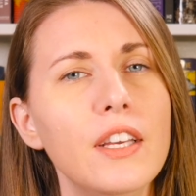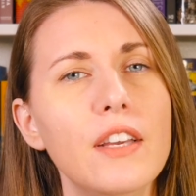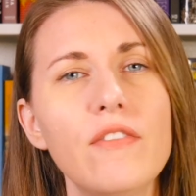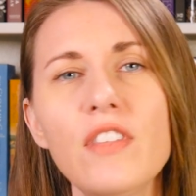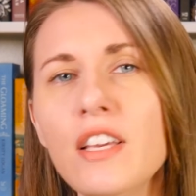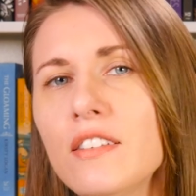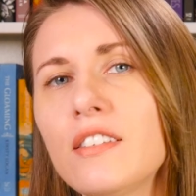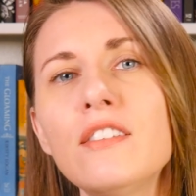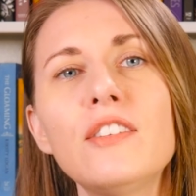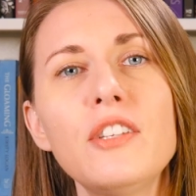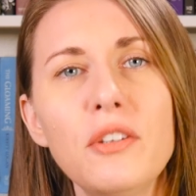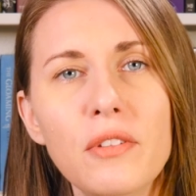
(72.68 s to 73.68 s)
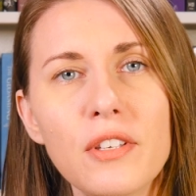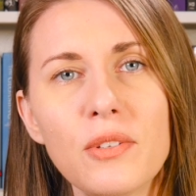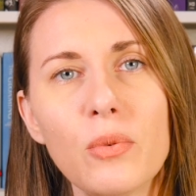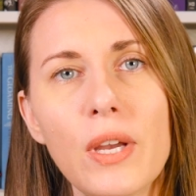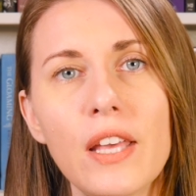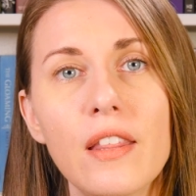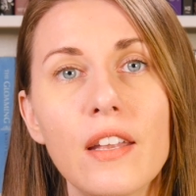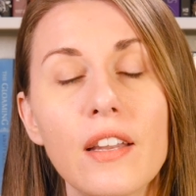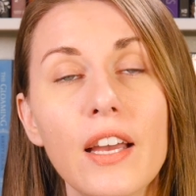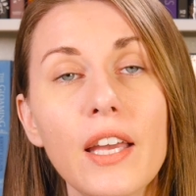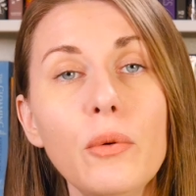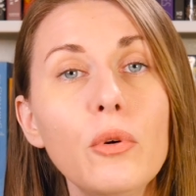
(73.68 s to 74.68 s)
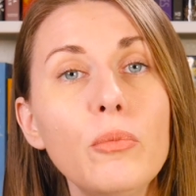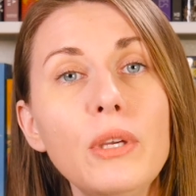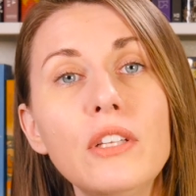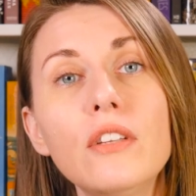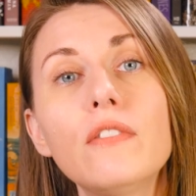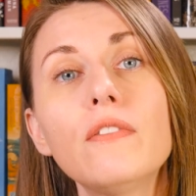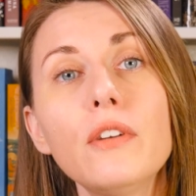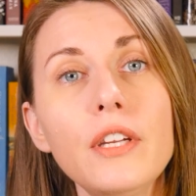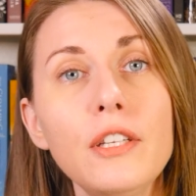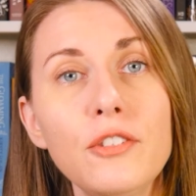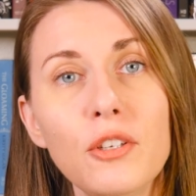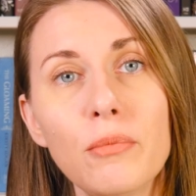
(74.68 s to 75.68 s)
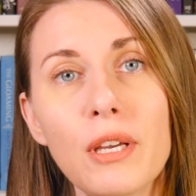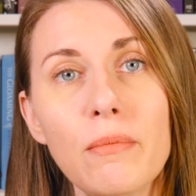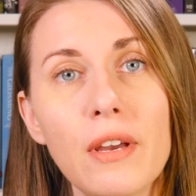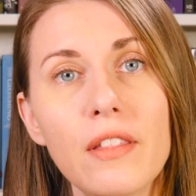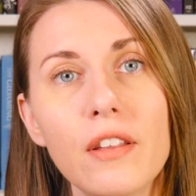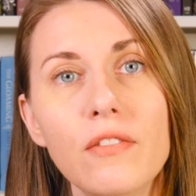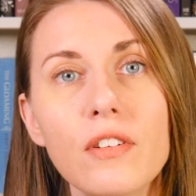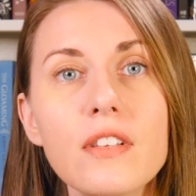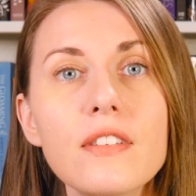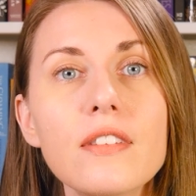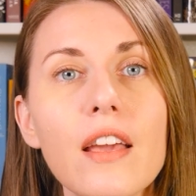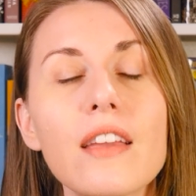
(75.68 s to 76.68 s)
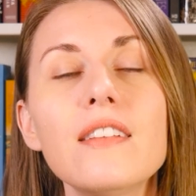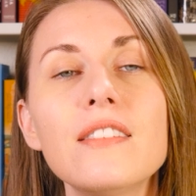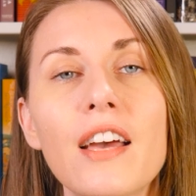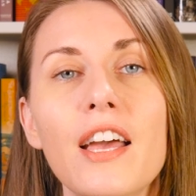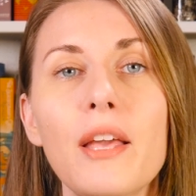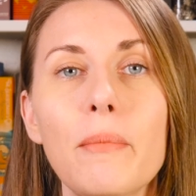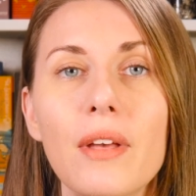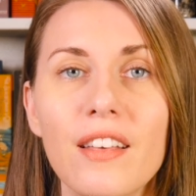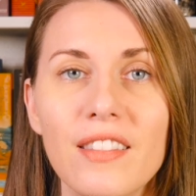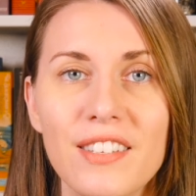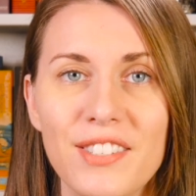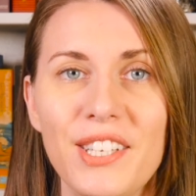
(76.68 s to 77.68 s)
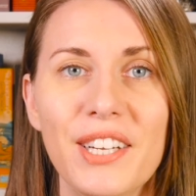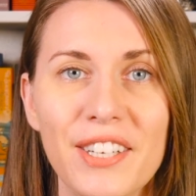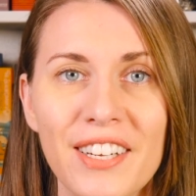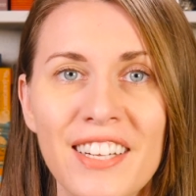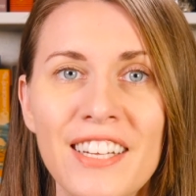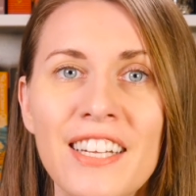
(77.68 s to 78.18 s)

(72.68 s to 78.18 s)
if things continue this way, then I will be deferring to my method for the second time this year.